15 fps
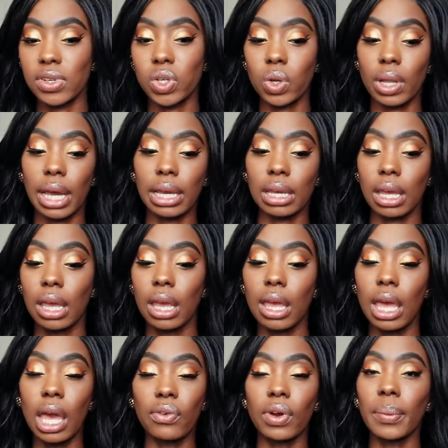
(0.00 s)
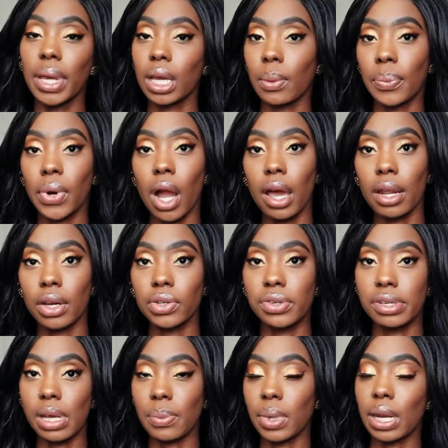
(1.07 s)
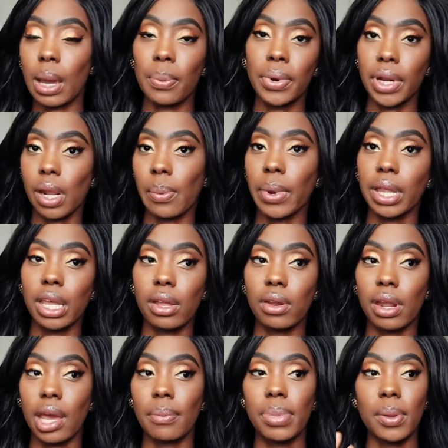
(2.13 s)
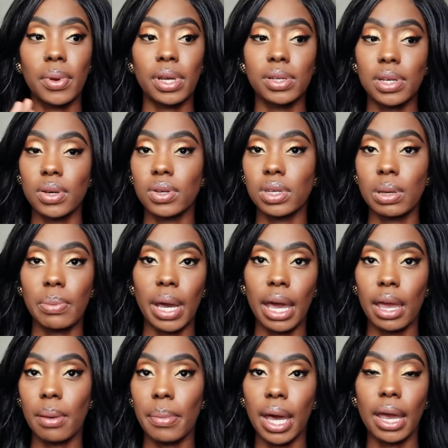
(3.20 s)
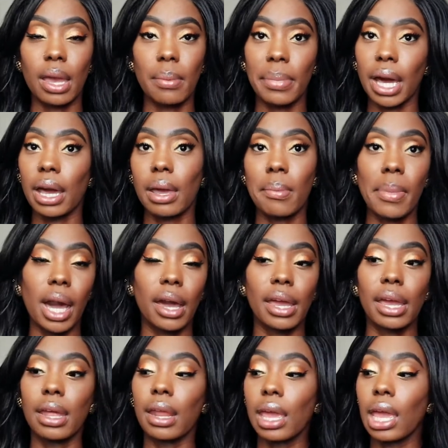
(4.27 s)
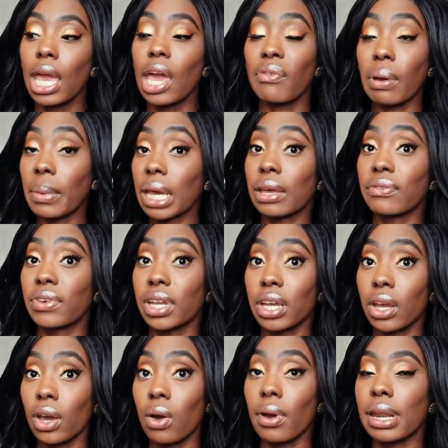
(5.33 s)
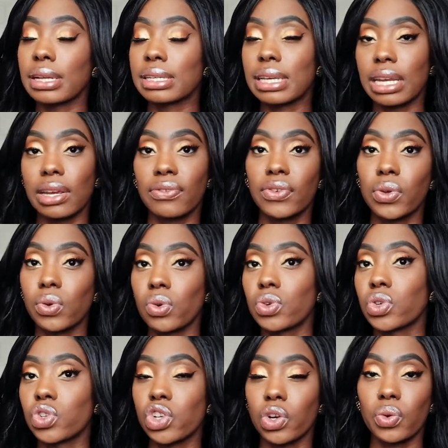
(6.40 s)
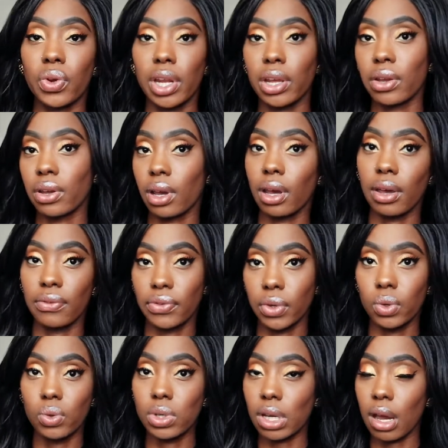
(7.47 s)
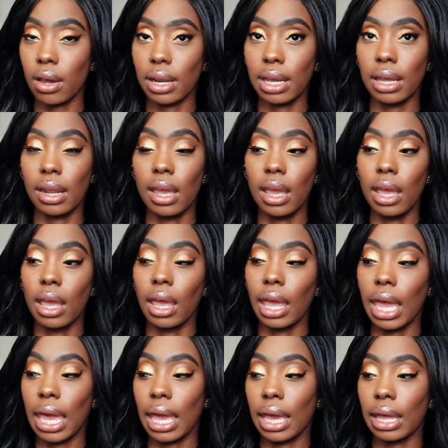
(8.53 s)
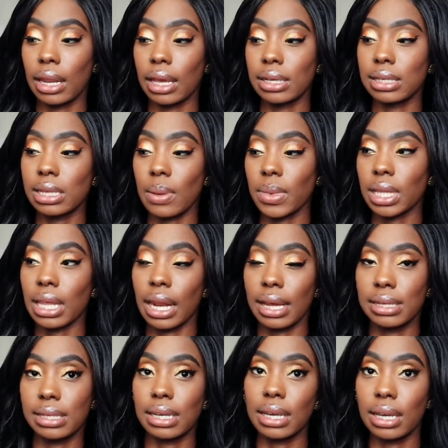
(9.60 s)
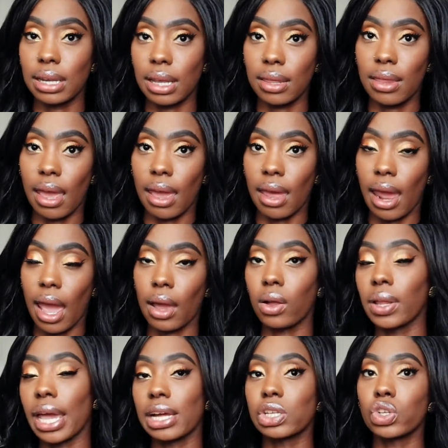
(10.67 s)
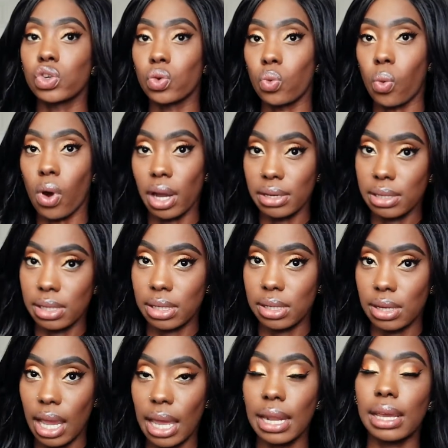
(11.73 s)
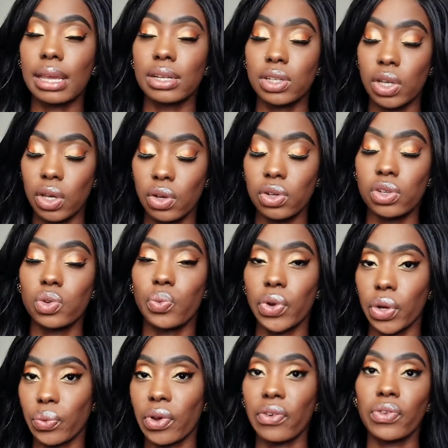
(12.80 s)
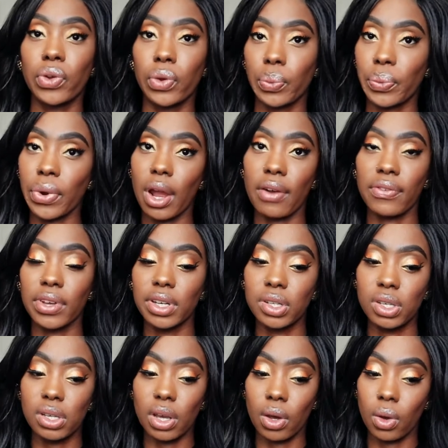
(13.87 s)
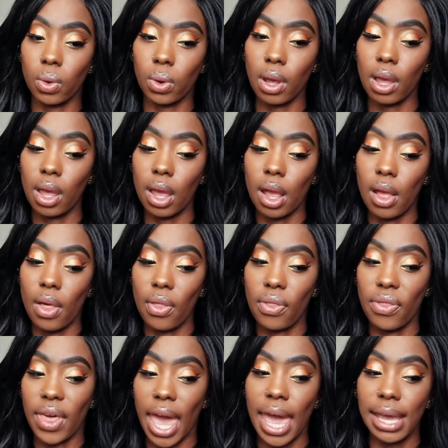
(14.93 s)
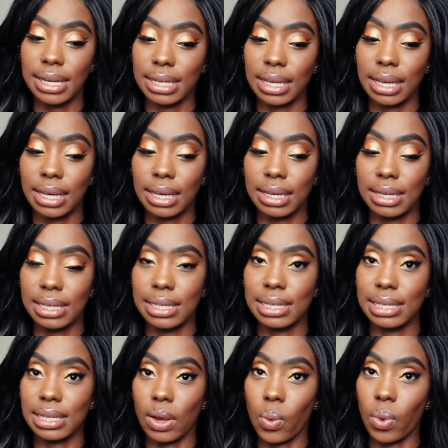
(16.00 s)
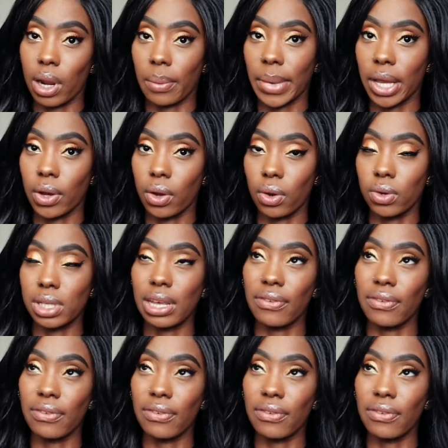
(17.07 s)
So like, if I make a product or something, I put it up on the internet, people continuously buy it. If I make a video and it's getting views, generating views on it, and it's something that I did that I only had to do once, and it continues to bring revenue and profit. So that is one of my goals.